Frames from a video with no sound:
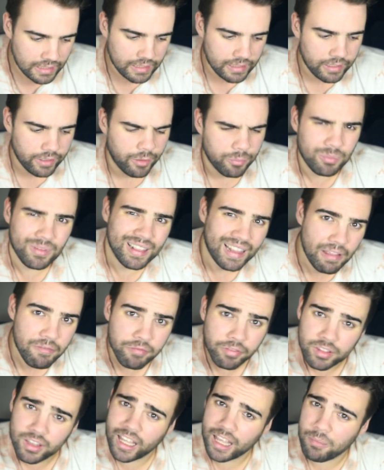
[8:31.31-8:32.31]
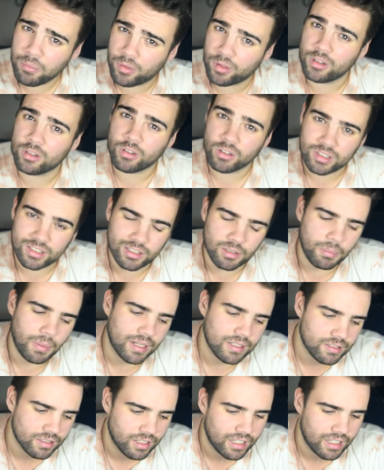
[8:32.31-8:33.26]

The length of the games does still matter.